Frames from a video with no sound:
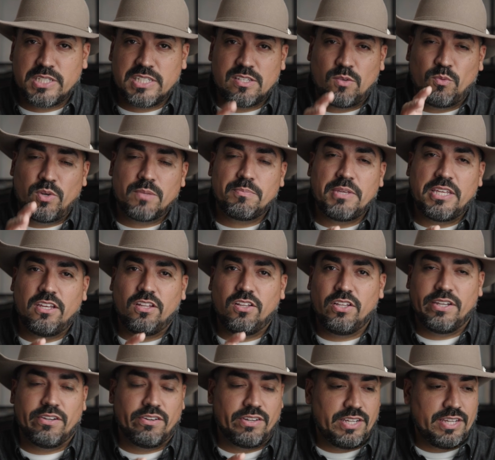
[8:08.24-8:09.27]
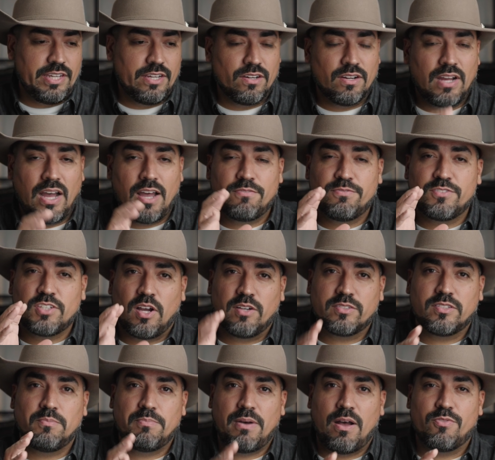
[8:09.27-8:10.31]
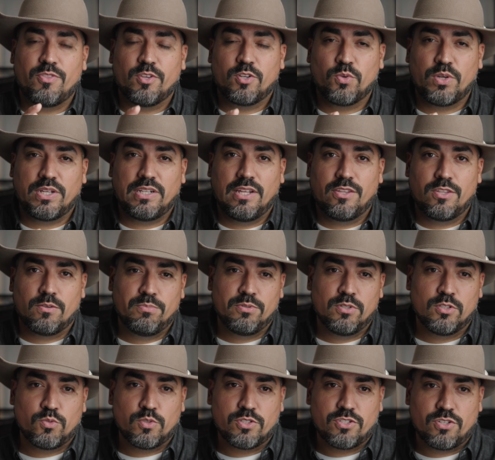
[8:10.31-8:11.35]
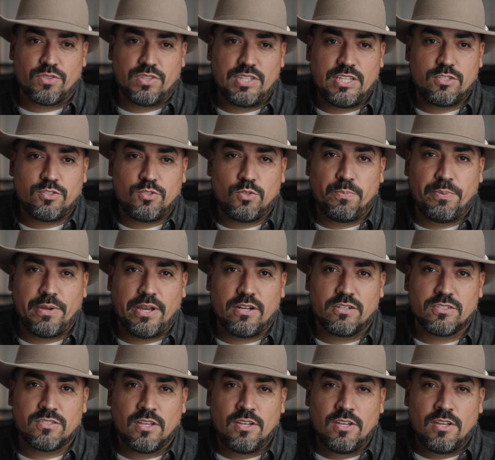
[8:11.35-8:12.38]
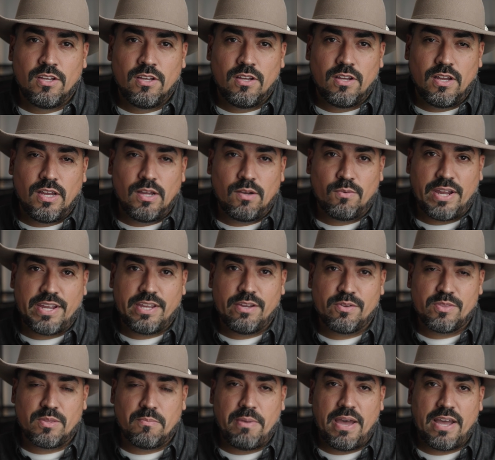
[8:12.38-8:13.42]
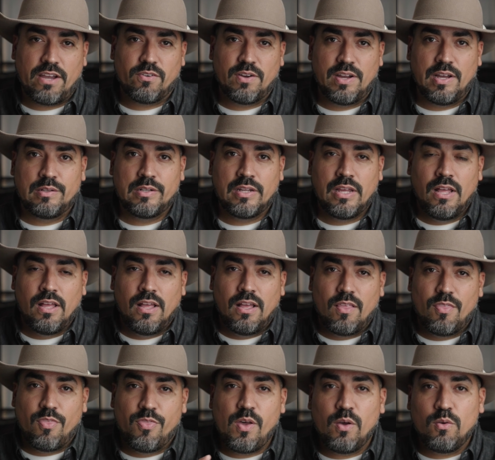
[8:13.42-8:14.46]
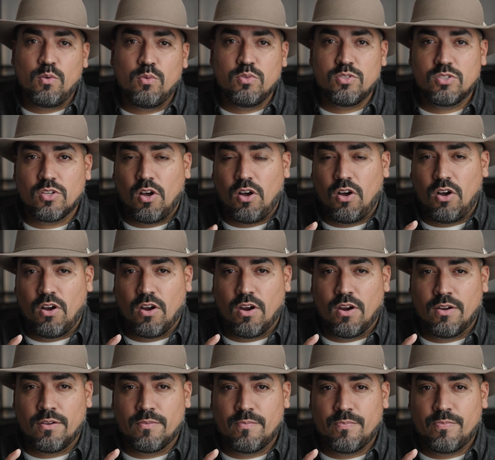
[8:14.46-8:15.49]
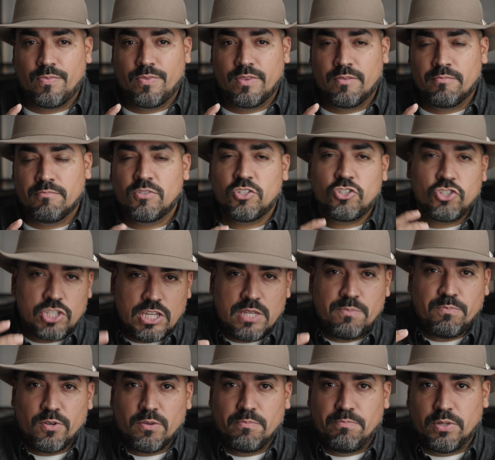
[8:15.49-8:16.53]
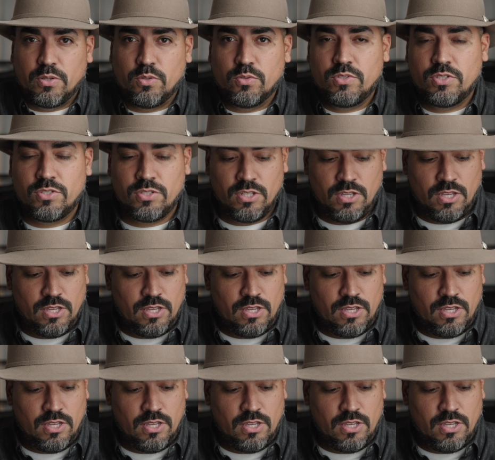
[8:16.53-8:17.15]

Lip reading: because I want to be clear here. I've talked about the Creed leather boots, which are these two pairs right here in the background. Those are cheaper boots